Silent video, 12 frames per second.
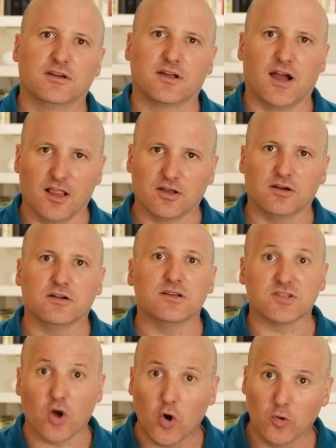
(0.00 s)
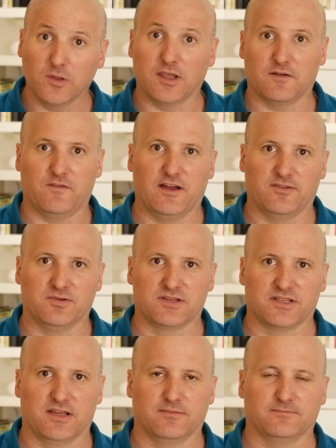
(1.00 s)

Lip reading: Color is only at 5%.